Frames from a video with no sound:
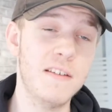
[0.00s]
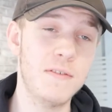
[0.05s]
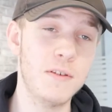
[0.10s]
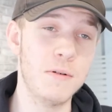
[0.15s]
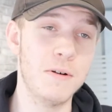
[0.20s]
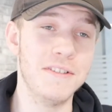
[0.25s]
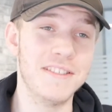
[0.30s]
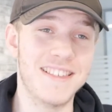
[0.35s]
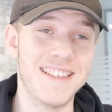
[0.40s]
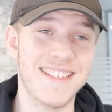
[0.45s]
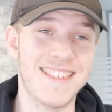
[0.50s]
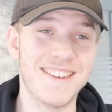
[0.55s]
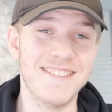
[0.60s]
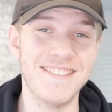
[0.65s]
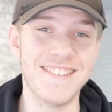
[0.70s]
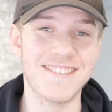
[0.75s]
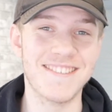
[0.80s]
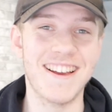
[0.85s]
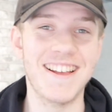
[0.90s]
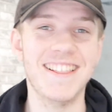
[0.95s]
you wanted to
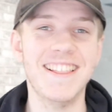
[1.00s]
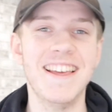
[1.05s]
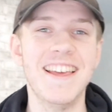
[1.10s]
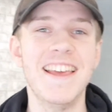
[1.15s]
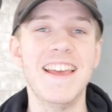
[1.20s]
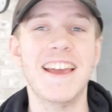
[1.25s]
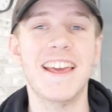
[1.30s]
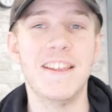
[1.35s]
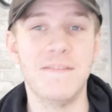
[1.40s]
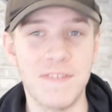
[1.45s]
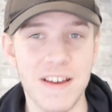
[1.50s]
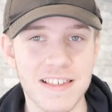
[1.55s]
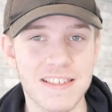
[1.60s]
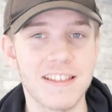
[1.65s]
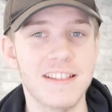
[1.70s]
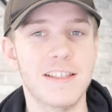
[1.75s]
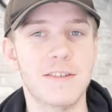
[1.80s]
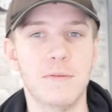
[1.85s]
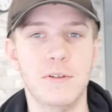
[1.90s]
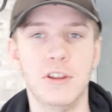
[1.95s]
as well and invest
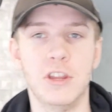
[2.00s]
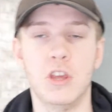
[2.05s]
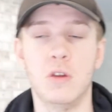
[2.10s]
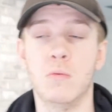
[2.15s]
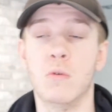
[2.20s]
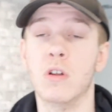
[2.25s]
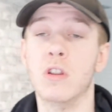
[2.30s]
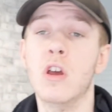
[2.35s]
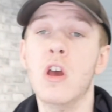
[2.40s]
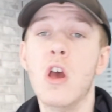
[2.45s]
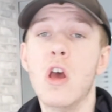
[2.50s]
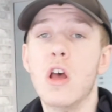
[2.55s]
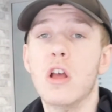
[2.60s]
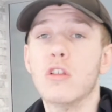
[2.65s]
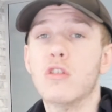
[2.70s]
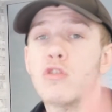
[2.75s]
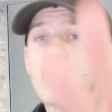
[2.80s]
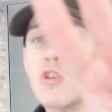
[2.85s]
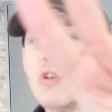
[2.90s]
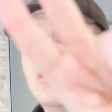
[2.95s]
into a new one.
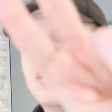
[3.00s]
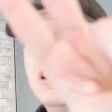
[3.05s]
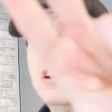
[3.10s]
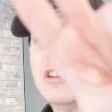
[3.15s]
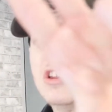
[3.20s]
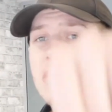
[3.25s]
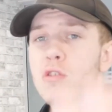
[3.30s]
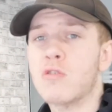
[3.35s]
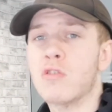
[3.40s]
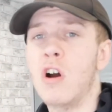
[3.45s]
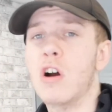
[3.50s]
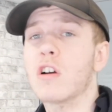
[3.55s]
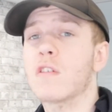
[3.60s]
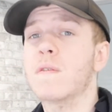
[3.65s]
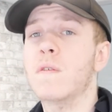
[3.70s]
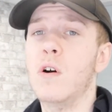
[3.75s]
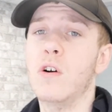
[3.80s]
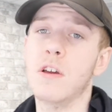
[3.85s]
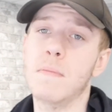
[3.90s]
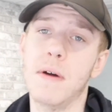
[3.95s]
2 little new stocks
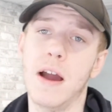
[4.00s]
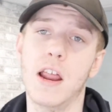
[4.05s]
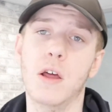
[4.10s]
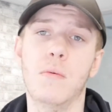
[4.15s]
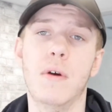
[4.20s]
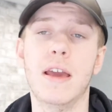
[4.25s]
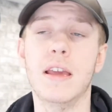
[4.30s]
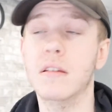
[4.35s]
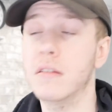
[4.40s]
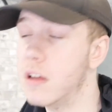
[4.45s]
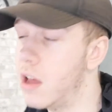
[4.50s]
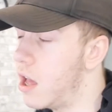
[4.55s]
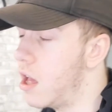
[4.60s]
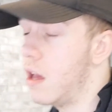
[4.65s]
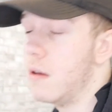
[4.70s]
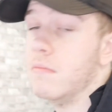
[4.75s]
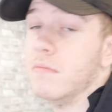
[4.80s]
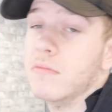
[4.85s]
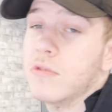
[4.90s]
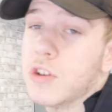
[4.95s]
for you, by the way,
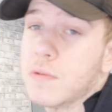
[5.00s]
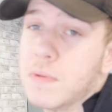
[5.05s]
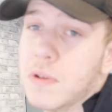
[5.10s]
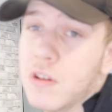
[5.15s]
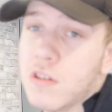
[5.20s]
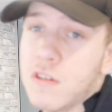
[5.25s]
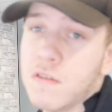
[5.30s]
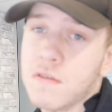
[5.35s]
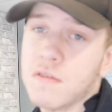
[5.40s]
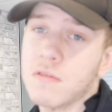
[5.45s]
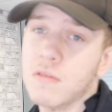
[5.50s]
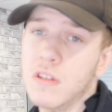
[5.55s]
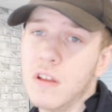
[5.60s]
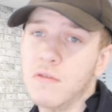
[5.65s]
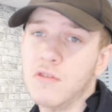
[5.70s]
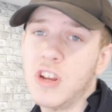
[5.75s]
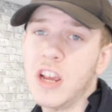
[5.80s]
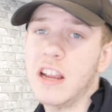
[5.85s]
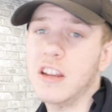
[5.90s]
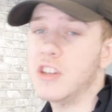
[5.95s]
just because
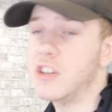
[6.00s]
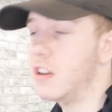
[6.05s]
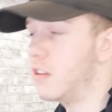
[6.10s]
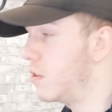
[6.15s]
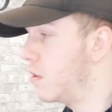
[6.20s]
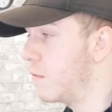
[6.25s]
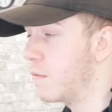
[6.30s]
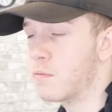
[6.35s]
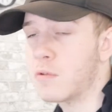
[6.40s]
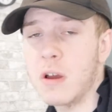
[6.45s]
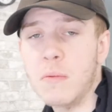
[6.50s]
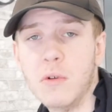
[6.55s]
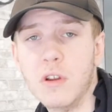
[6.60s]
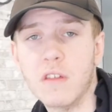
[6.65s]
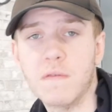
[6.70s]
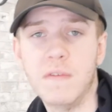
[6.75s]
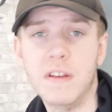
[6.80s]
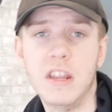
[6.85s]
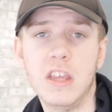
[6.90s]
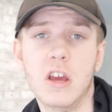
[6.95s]
you've come on
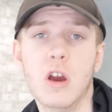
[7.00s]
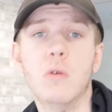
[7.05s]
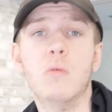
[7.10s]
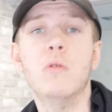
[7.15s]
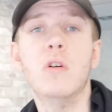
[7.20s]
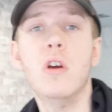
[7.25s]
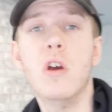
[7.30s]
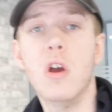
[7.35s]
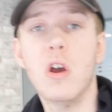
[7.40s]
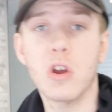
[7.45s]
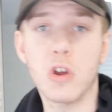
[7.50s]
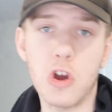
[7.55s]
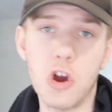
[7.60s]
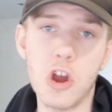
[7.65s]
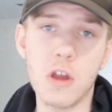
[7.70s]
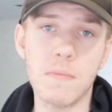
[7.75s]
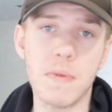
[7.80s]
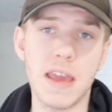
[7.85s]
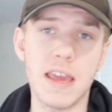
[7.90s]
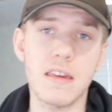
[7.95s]
this video.
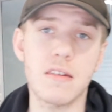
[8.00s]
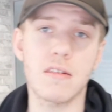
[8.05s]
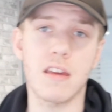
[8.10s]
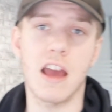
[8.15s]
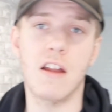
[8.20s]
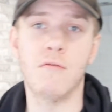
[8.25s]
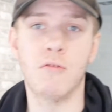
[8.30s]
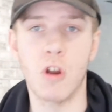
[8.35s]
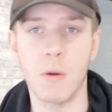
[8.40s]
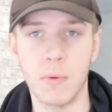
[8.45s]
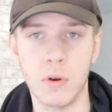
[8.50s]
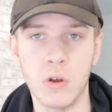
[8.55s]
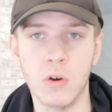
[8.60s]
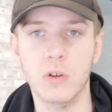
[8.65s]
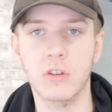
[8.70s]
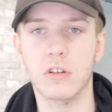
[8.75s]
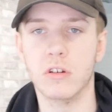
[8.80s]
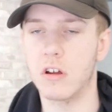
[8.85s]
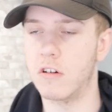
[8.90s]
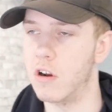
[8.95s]
Coinbase and
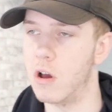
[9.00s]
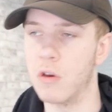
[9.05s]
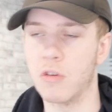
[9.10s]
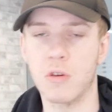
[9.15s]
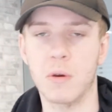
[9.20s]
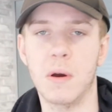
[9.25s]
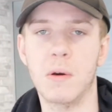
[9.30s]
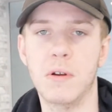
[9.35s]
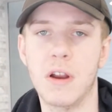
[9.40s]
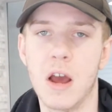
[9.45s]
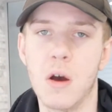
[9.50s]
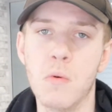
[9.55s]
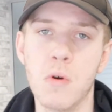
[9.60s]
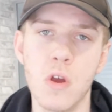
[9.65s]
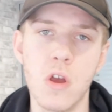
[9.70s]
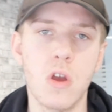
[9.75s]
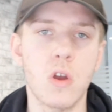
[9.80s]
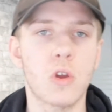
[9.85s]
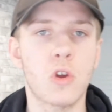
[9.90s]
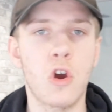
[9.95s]
Robinhood are also out now.
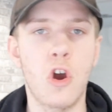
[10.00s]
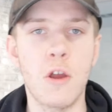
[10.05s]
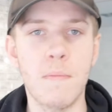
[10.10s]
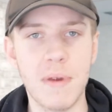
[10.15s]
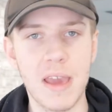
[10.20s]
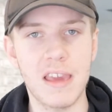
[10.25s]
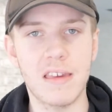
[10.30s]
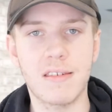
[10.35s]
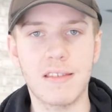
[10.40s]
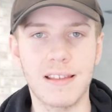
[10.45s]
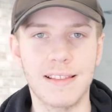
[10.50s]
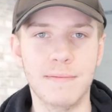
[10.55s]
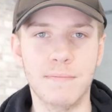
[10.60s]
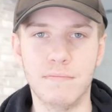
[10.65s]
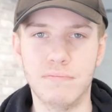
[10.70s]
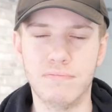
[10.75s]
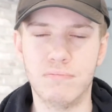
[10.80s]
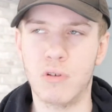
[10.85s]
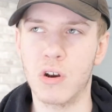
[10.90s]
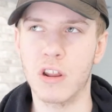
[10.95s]
Coinbase,
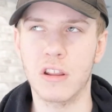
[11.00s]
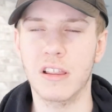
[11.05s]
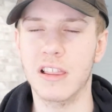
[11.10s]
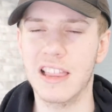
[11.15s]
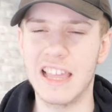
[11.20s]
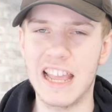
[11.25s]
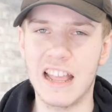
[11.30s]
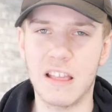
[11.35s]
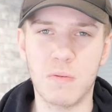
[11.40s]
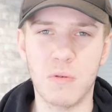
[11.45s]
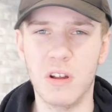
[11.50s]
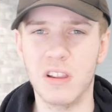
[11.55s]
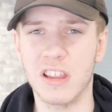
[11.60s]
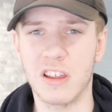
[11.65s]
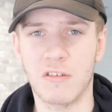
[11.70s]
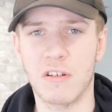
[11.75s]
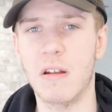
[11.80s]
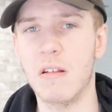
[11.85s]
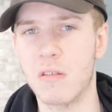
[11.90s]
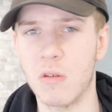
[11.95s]
one of the leading world
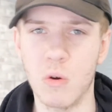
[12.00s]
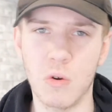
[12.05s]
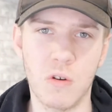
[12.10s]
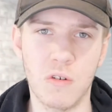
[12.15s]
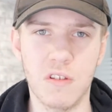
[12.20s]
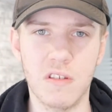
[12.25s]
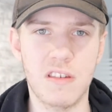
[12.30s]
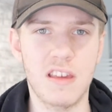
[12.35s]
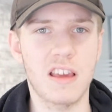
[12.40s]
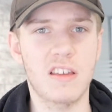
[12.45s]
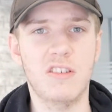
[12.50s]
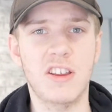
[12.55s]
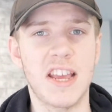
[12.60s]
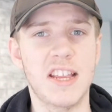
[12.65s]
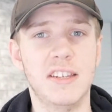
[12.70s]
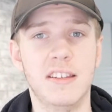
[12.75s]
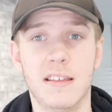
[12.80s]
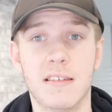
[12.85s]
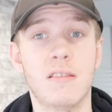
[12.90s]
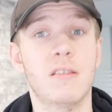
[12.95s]
in cryptocurrency
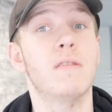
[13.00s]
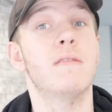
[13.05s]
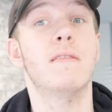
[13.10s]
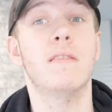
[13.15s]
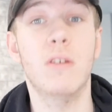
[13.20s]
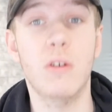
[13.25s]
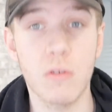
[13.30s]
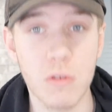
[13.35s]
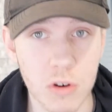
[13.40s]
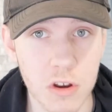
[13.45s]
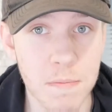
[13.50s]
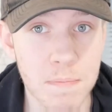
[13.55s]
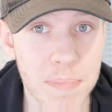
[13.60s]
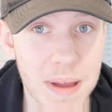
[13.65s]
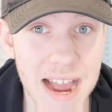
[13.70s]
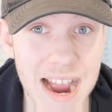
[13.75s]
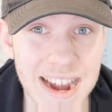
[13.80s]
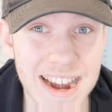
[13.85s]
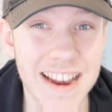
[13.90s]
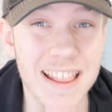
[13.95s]
exchanges. Not as good as
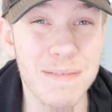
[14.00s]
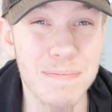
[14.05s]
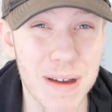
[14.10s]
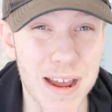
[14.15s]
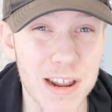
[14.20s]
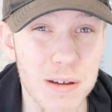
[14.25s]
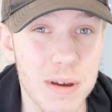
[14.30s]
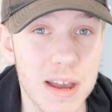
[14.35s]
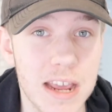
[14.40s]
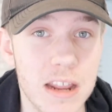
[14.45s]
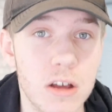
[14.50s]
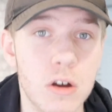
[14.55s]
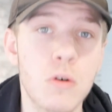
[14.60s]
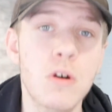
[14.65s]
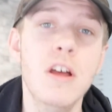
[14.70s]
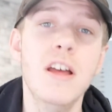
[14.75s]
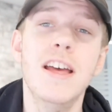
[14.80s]
Binance, by the way, though.